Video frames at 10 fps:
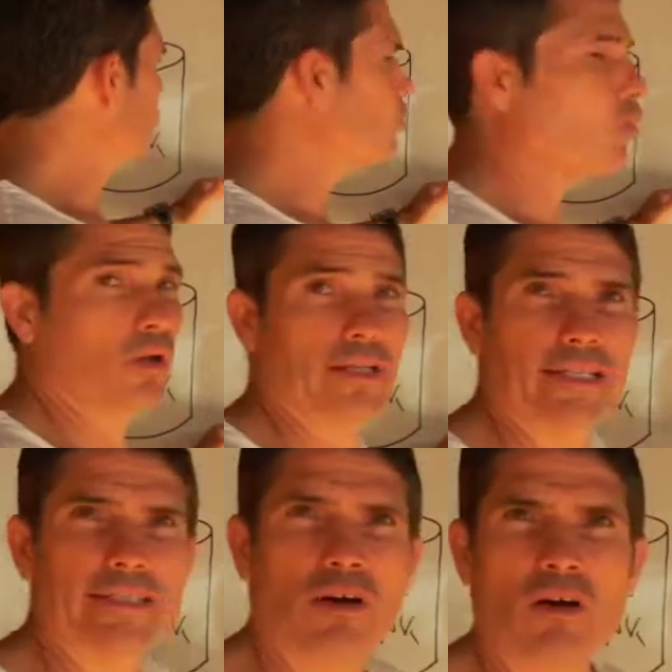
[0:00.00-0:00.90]

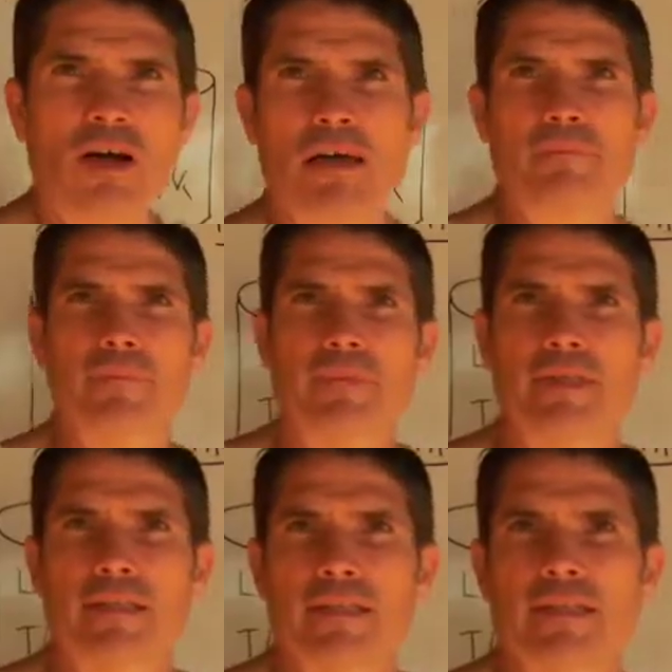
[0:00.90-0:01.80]
quality time.
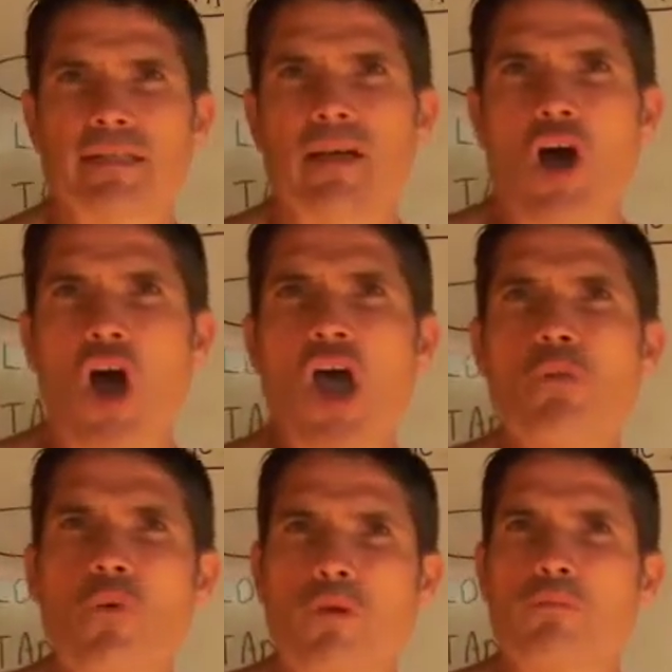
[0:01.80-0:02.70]
I
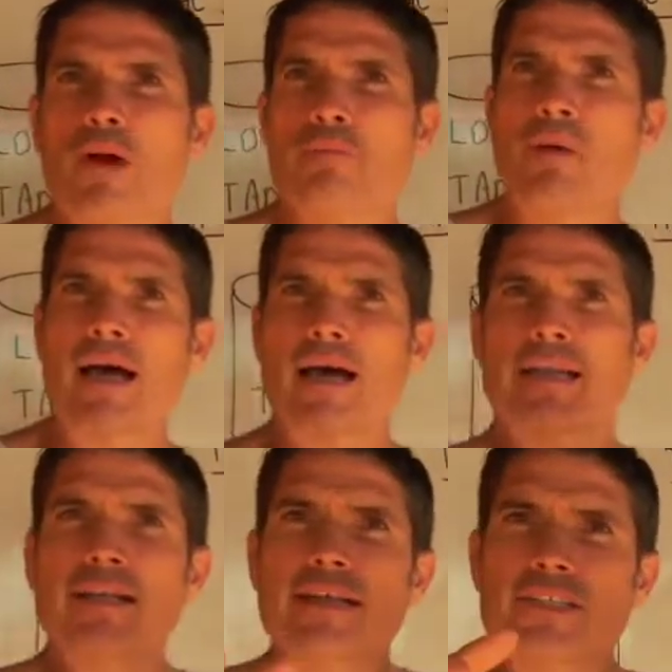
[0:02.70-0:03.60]
want my
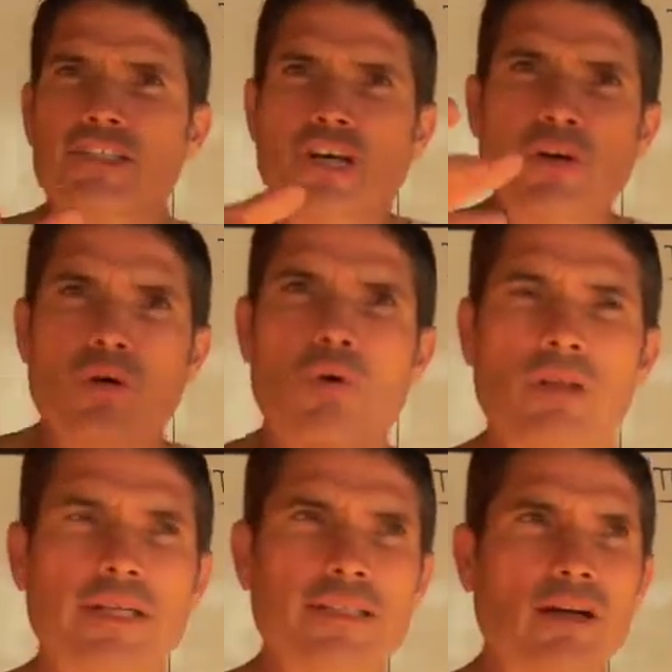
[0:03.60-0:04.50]
partner to show
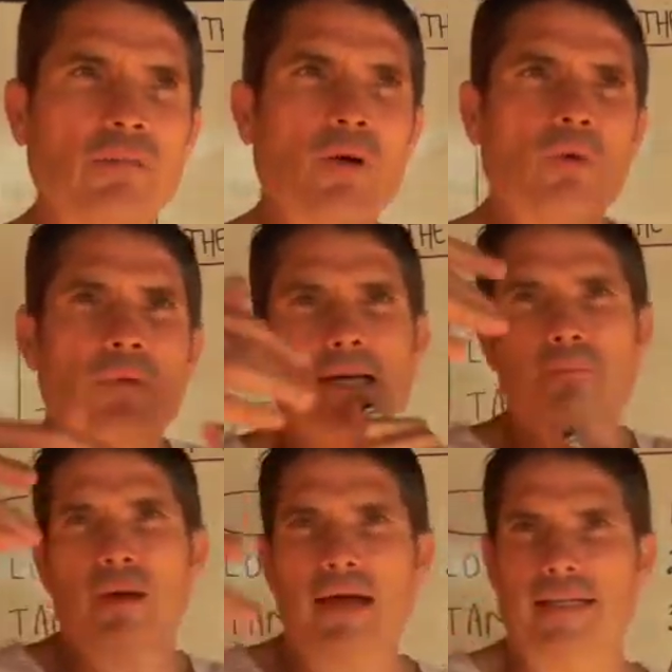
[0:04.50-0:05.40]
quality time. I want my
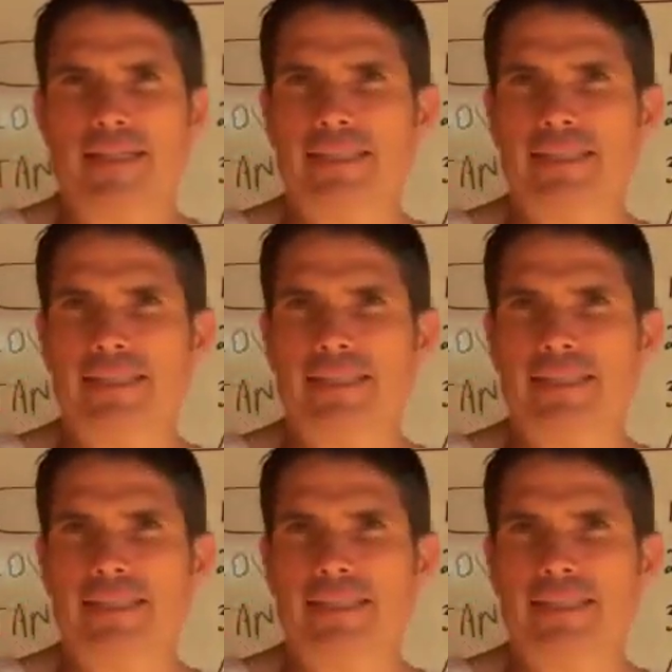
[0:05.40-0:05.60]
partner to